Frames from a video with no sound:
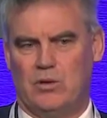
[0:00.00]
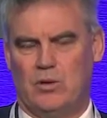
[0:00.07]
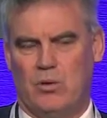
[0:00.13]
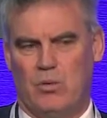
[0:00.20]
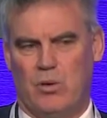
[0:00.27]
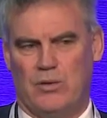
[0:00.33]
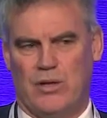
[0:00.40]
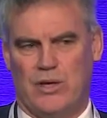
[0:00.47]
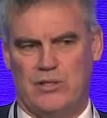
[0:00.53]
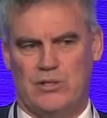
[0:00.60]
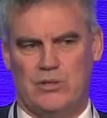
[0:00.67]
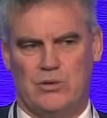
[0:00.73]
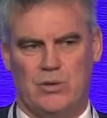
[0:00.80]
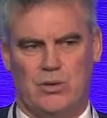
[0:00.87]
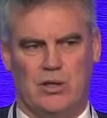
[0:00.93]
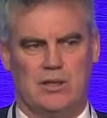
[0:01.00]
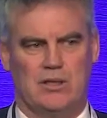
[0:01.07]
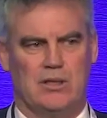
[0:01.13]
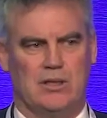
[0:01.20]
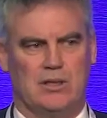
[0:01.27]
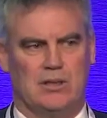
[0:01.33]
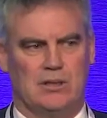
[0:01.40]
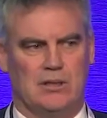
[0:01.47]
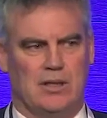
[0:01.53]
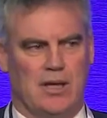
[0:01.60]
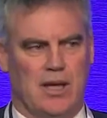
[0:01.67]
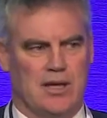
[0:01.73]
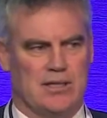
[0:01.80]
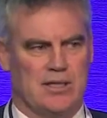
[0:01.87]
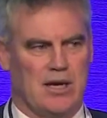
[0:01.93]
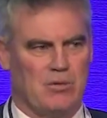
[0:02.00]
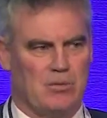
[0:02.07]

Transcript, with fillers: or what they saw as a